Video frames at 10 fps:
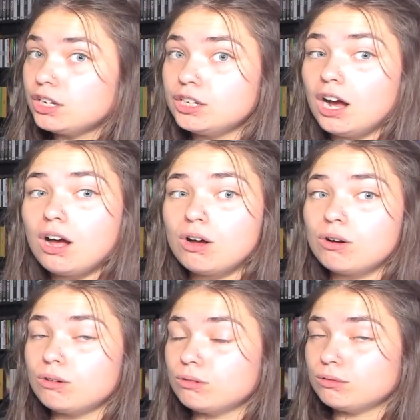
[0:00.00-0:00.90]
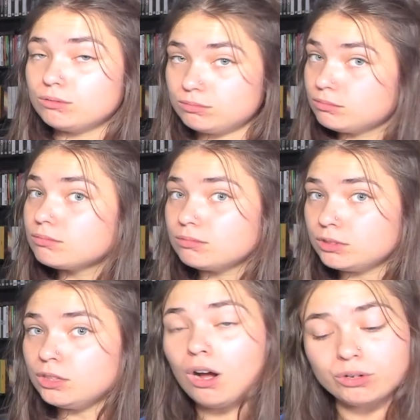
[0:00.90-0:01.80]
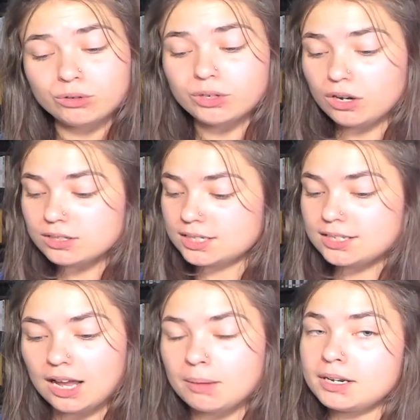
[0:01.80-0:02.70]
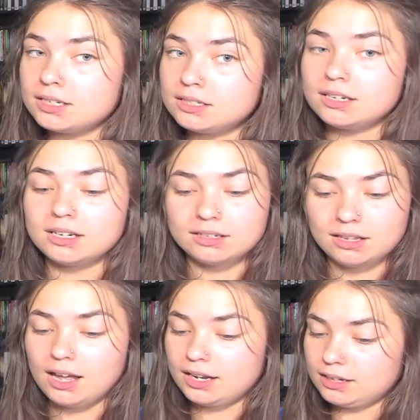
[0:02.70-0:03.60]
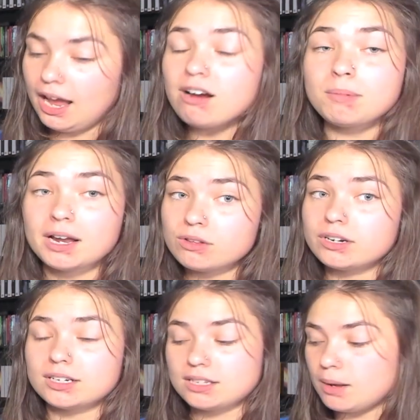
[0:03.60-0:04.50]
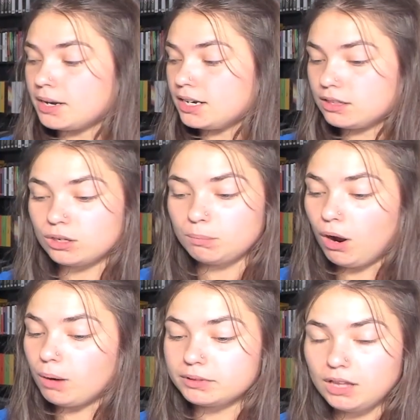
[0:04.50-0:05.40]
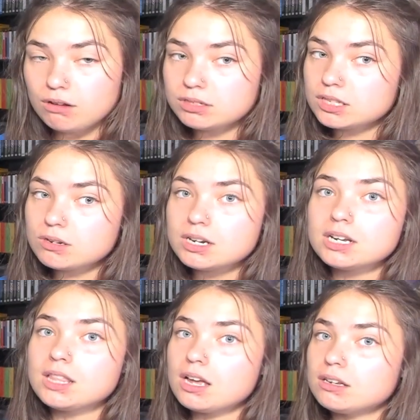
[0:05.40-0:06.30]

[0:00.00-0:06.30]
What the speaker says: y'all knew y'all's assignment, and like, everybody knew their assignment and did their part, but those three,